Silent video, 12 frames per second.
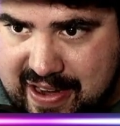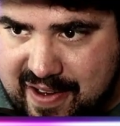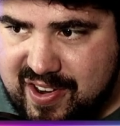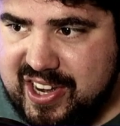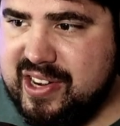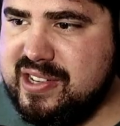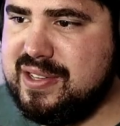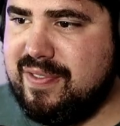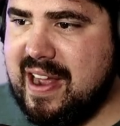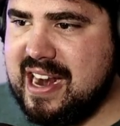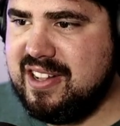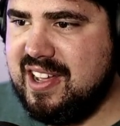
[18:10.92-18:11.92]
I've never used
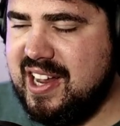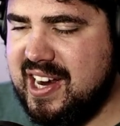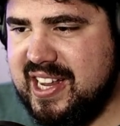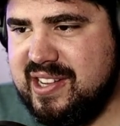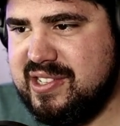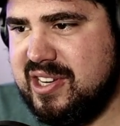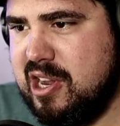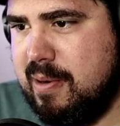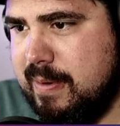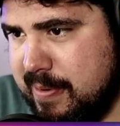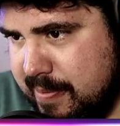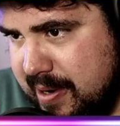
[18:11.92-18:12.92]
Final Cut. I use
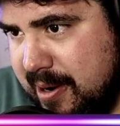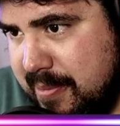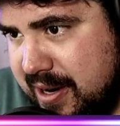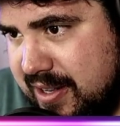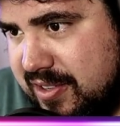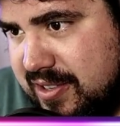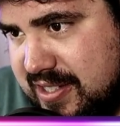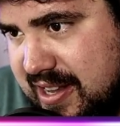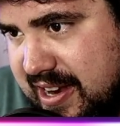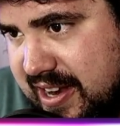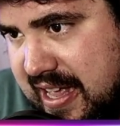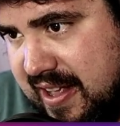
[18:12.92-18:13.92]
Adobe Premiere, but it looks
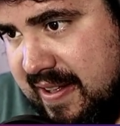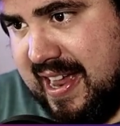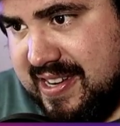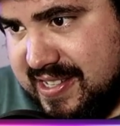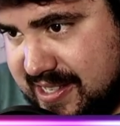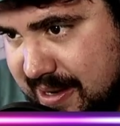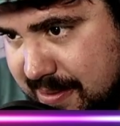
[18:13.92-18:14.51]
like kind of